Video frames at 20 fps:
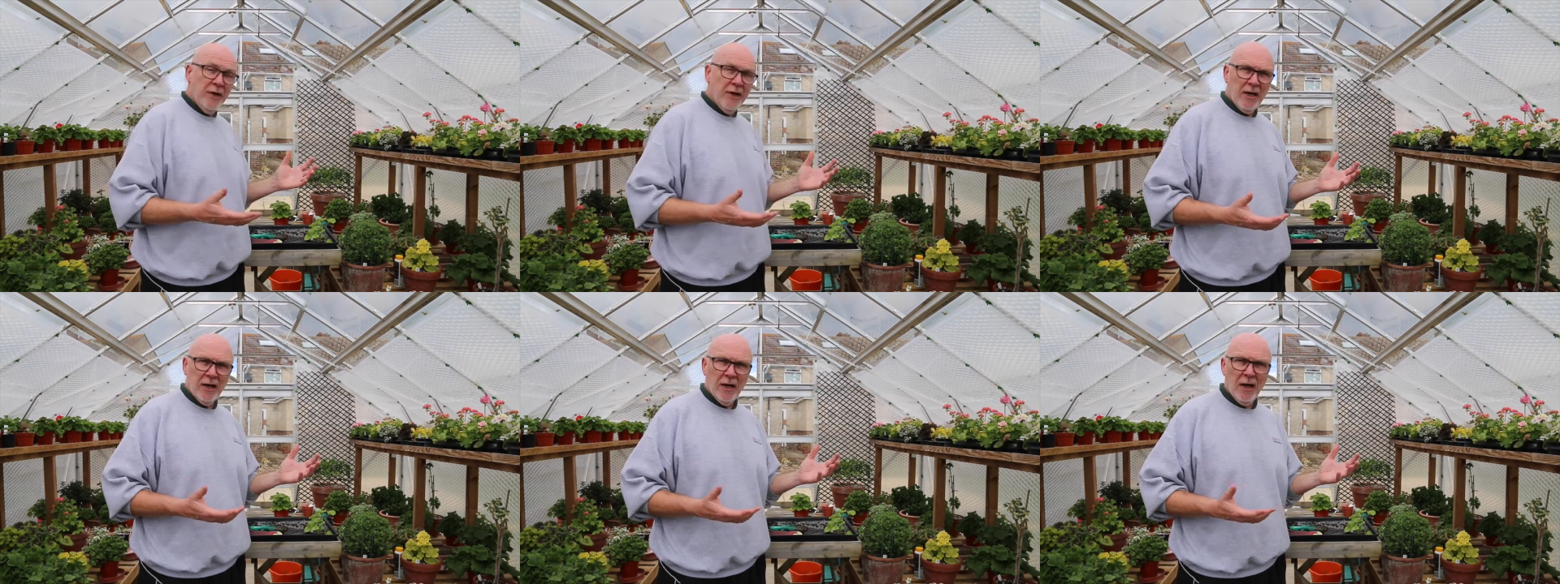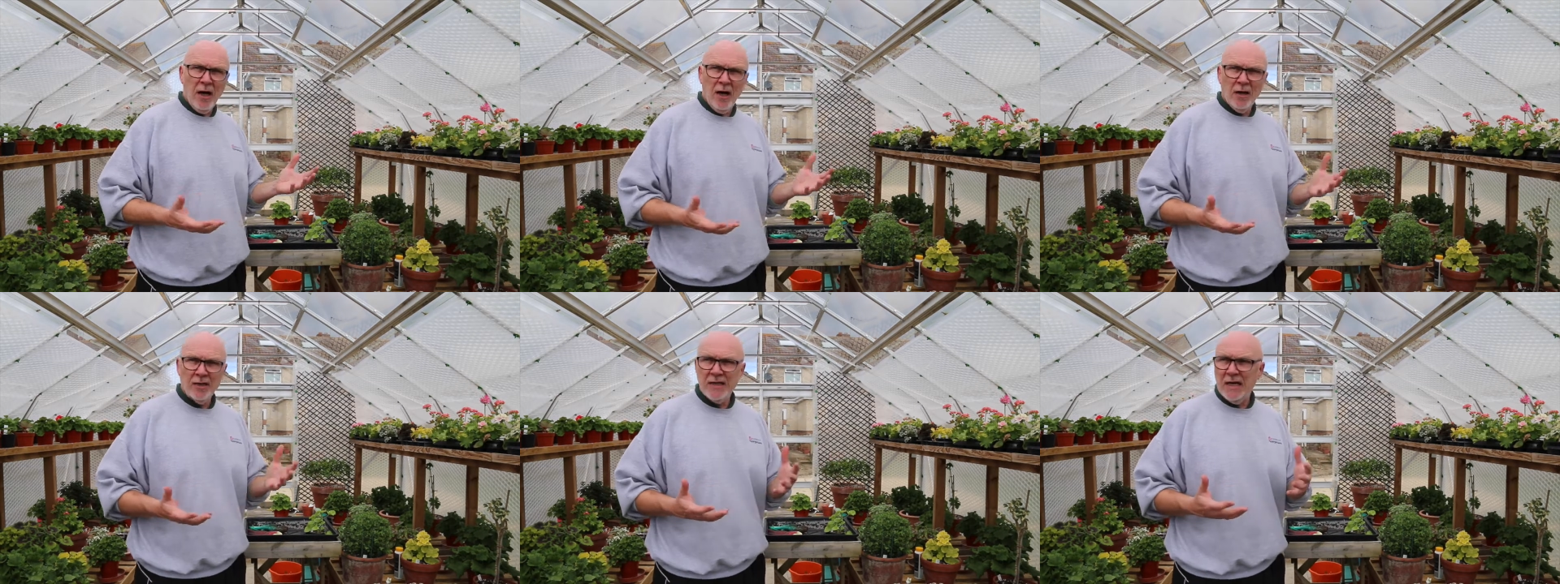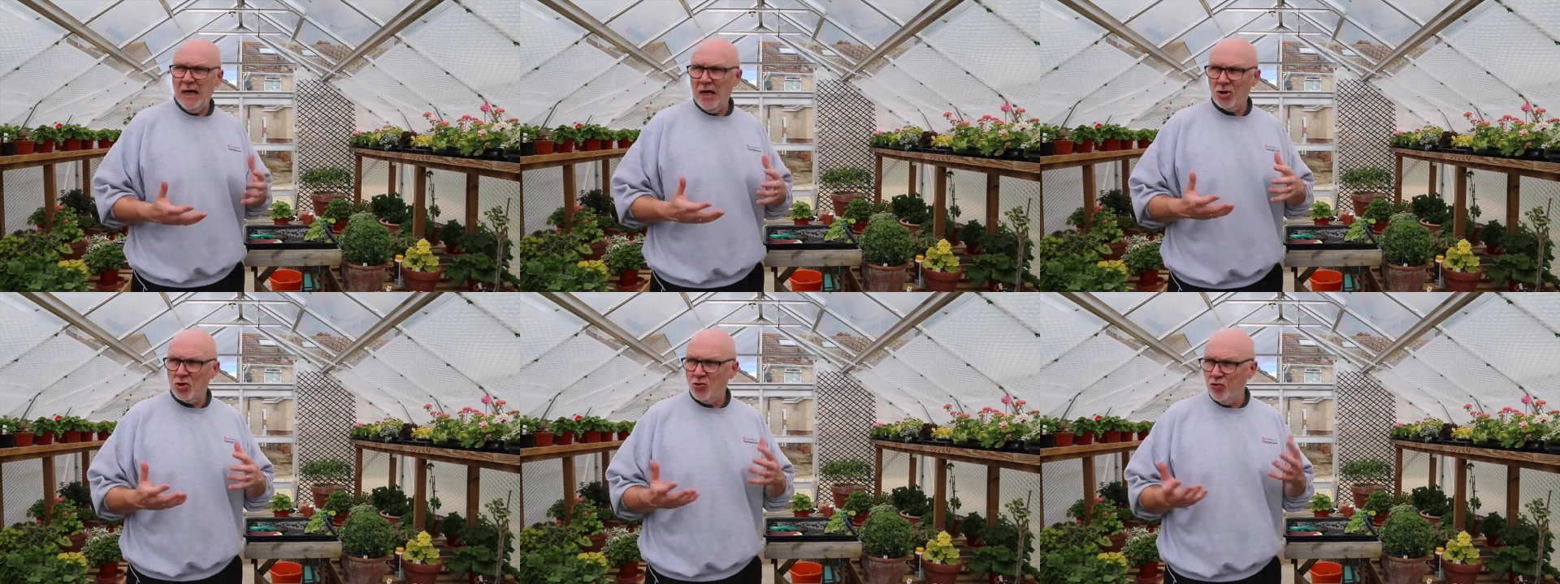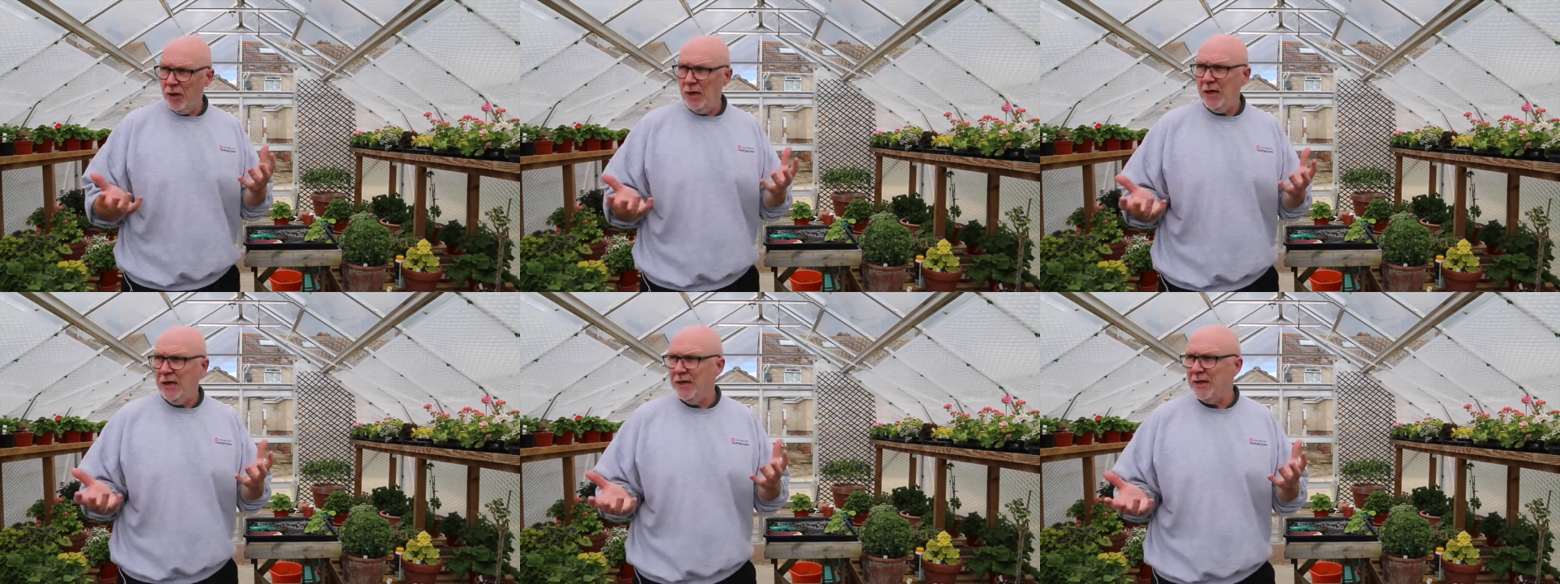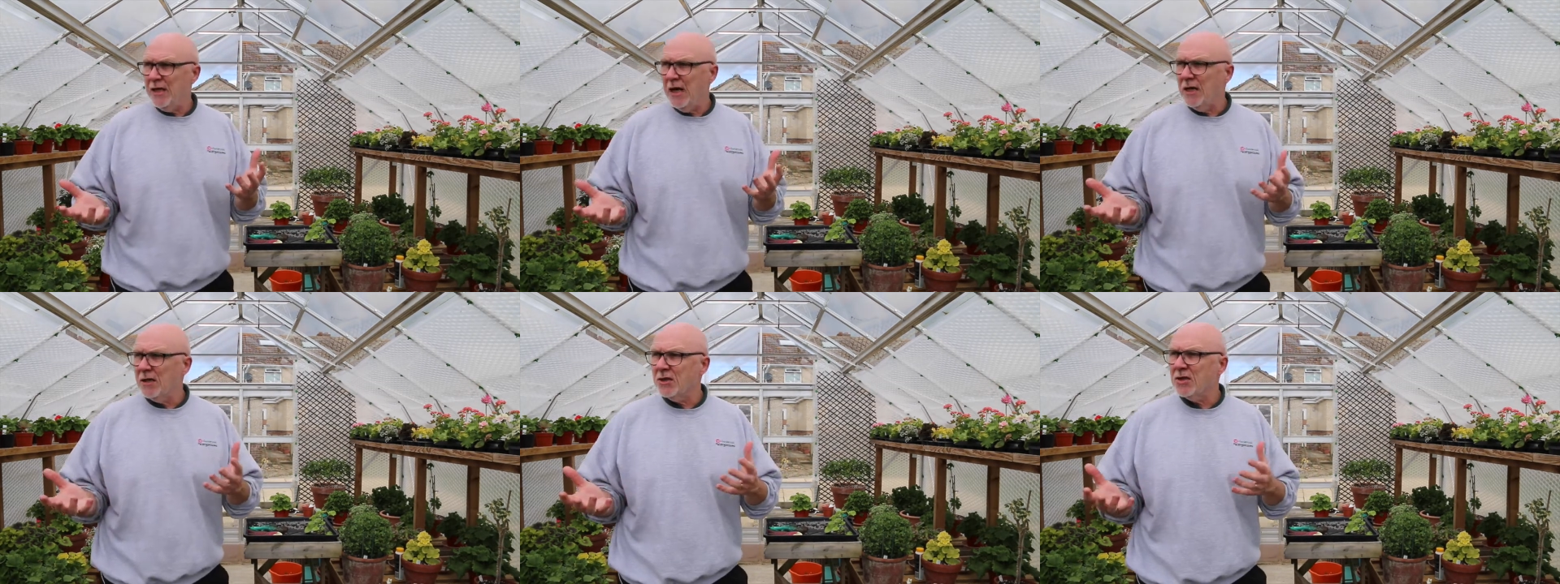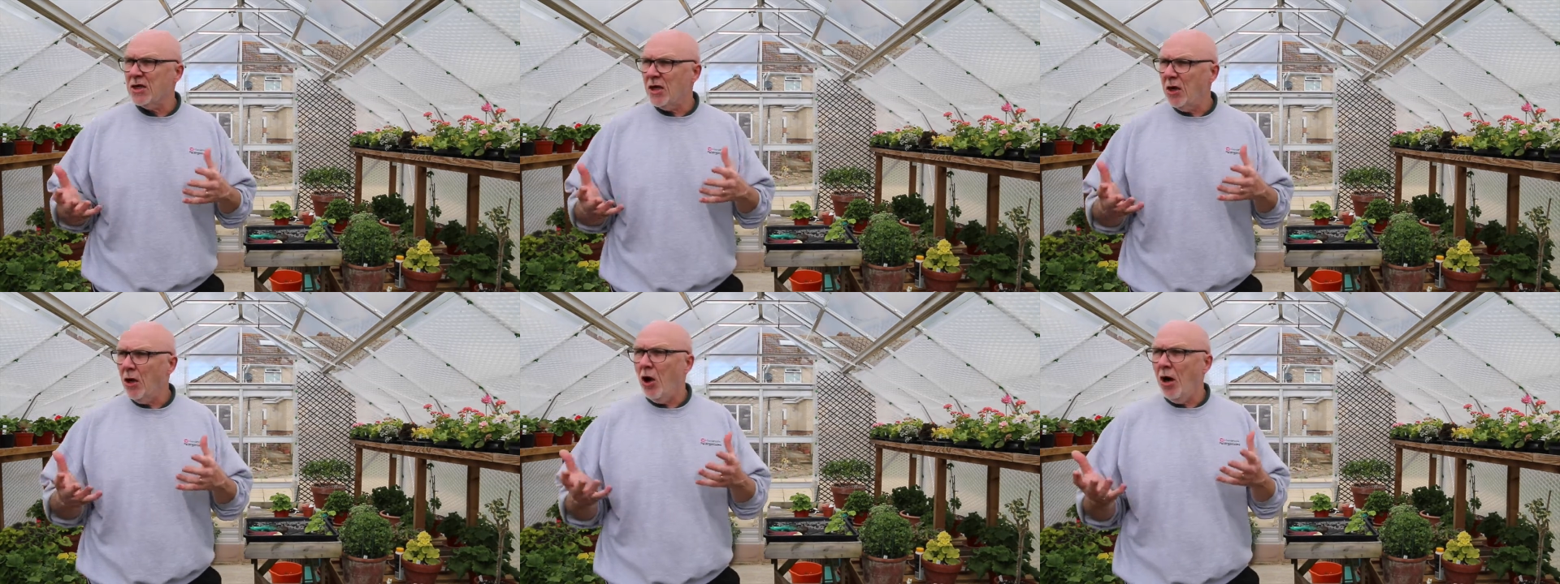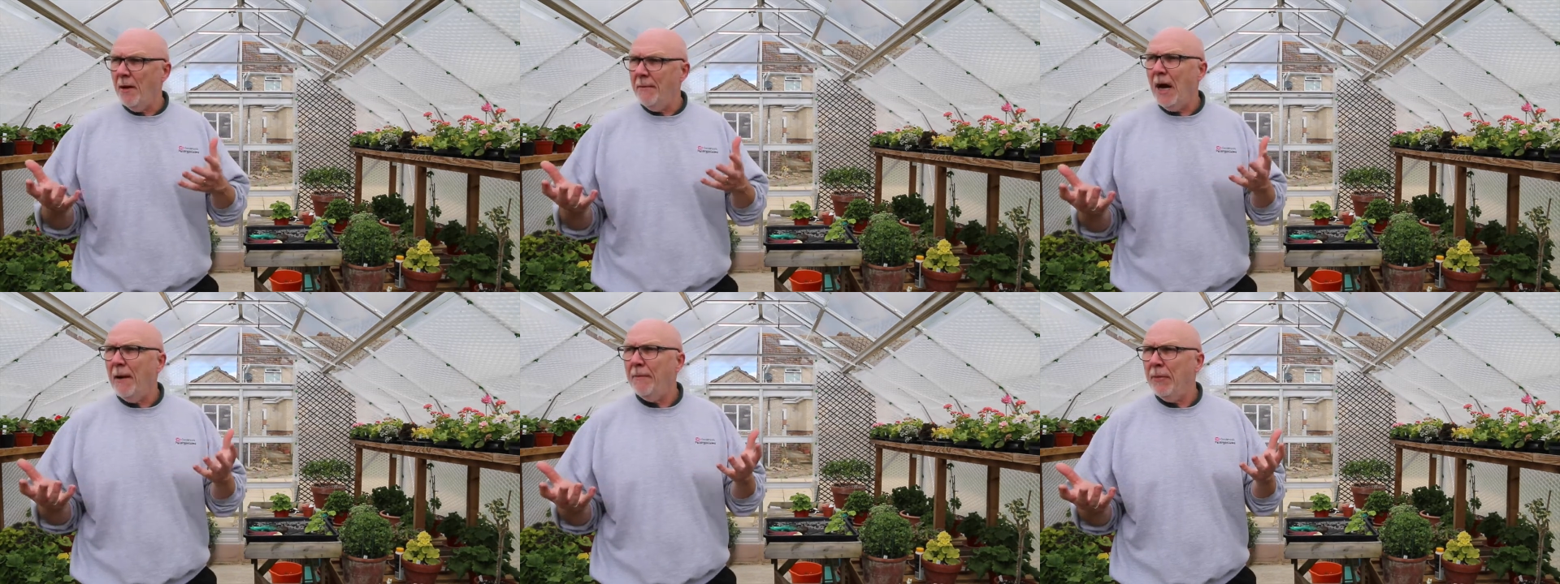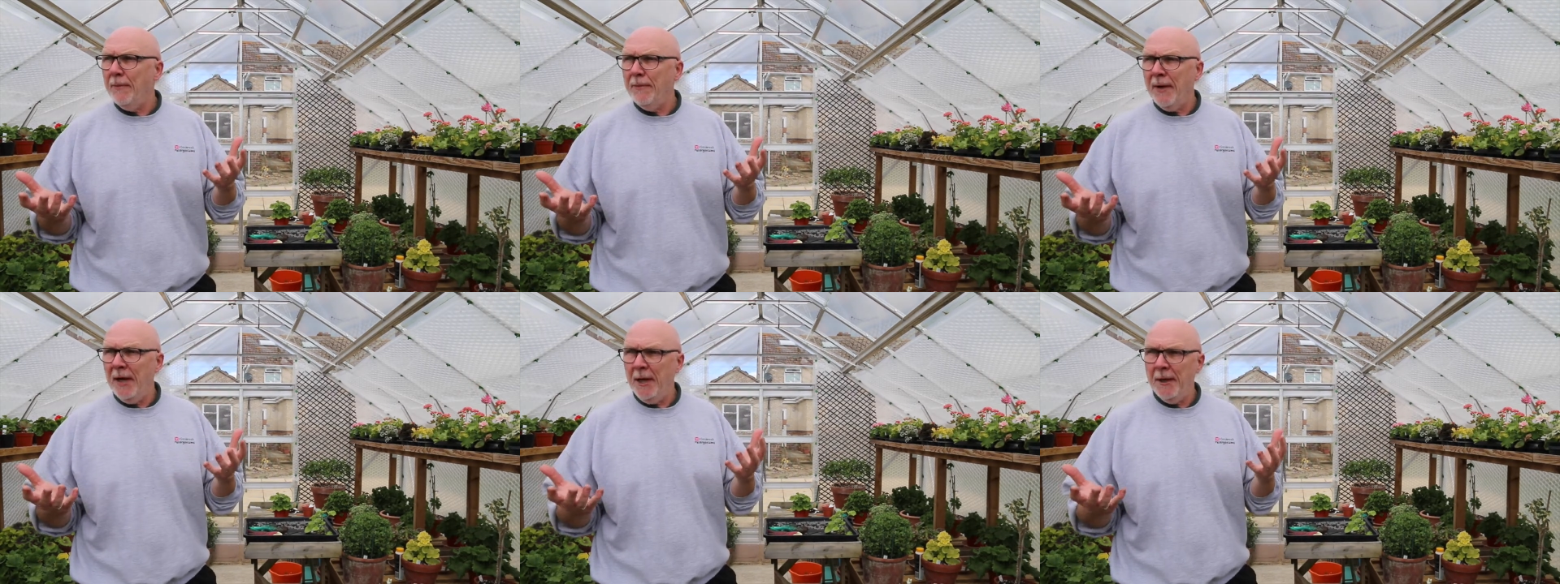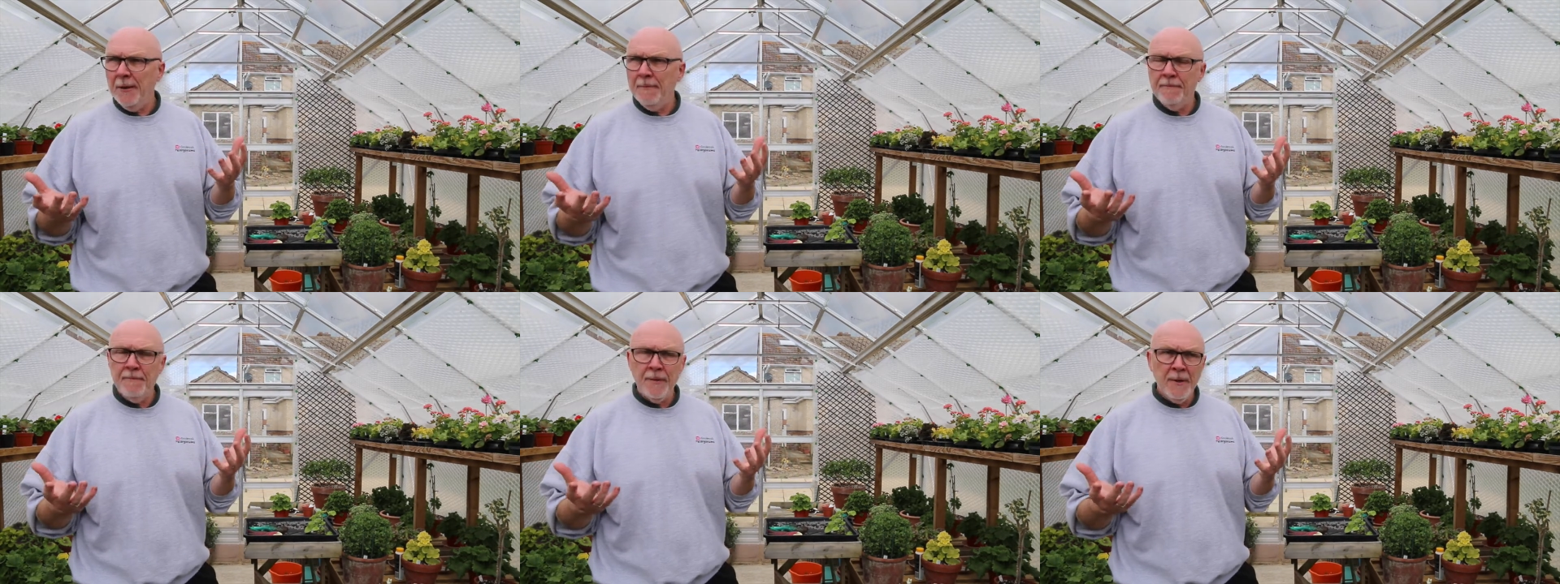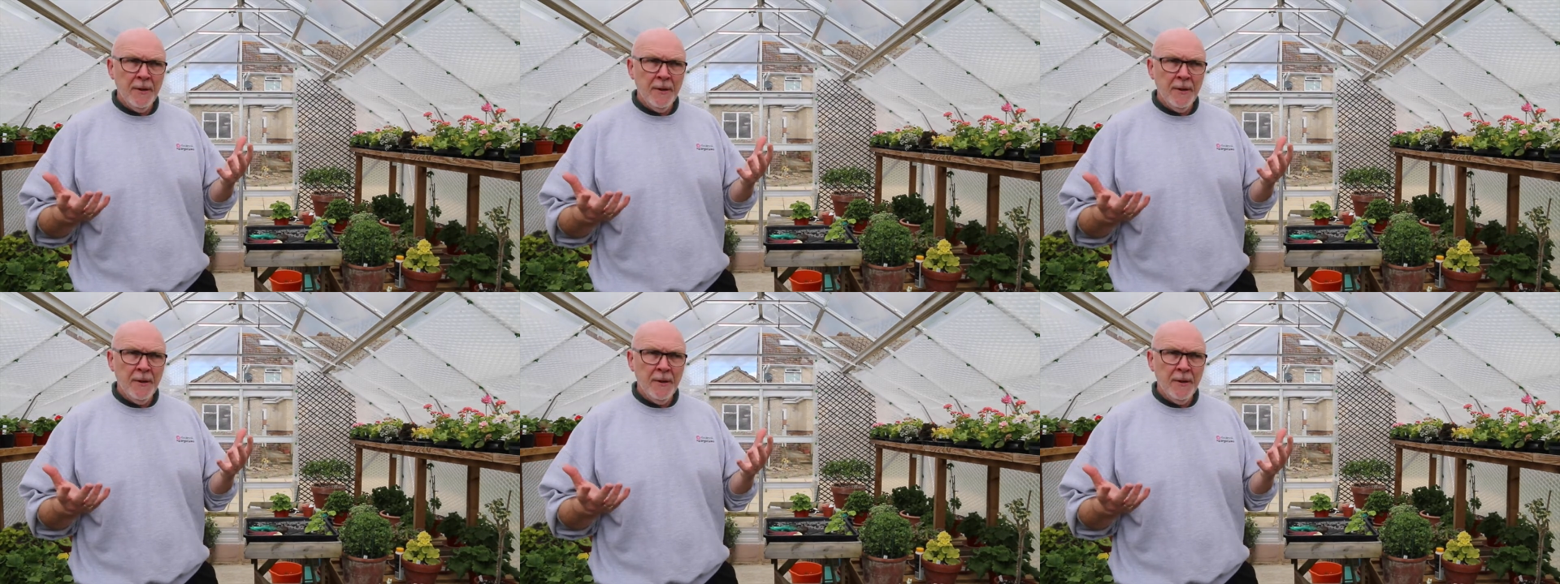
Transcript: in the glasshouse really does climb up a bit.